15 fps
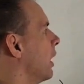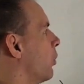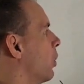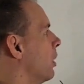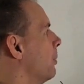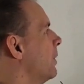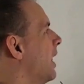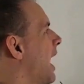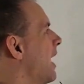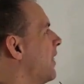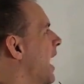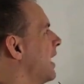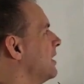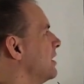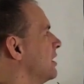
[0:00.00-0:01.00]
okay, we're gonna
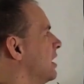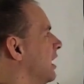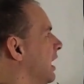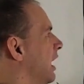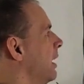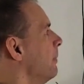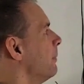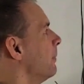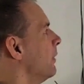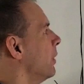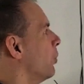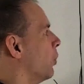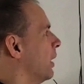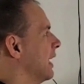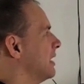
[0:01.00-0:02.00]
apply that to t,
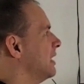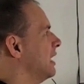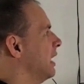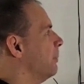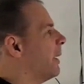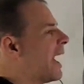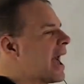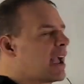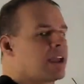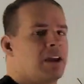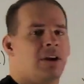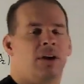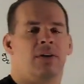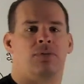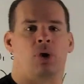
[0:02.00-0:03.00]
we're gonna get t
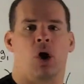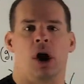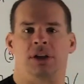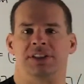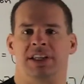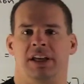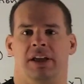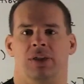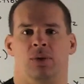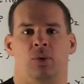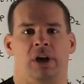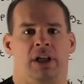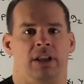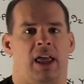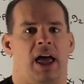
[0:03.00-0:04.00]
back for all t in
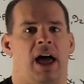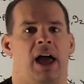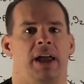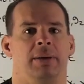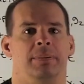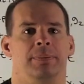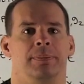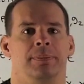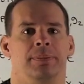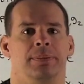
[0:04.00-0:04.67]
the real line.